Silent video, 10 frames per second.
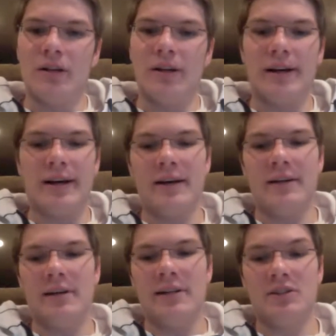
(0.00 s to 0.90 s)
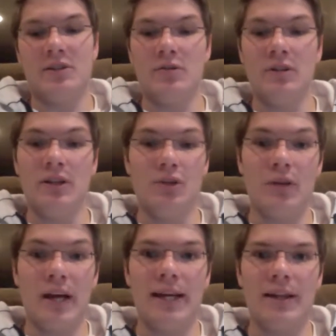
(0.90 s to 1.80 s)
I still really do
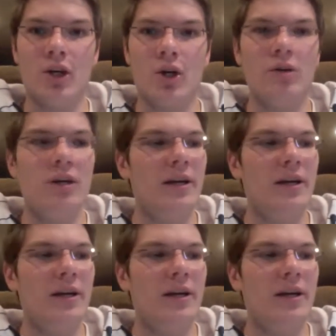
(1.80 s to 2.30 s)
like it, though,